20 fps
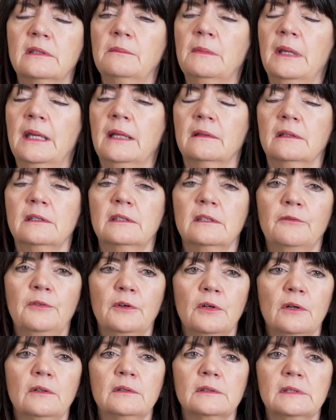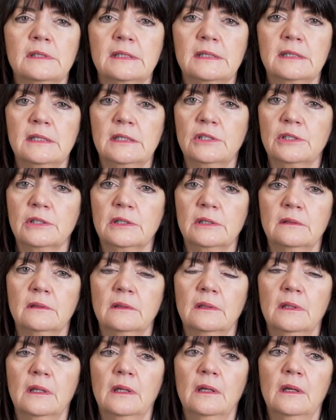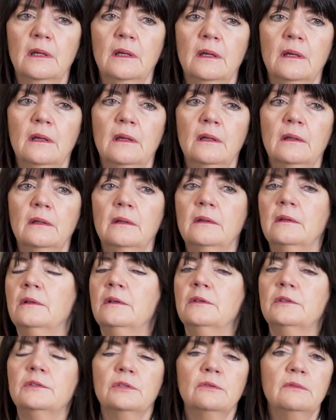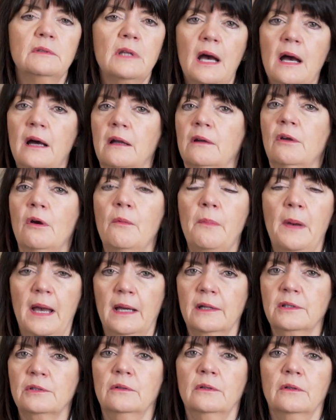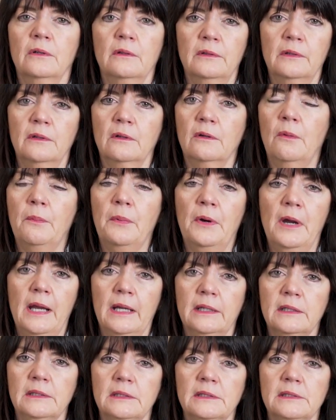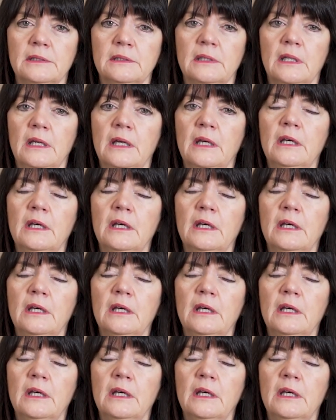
to make the difficult decision to not go back to her clinical practice.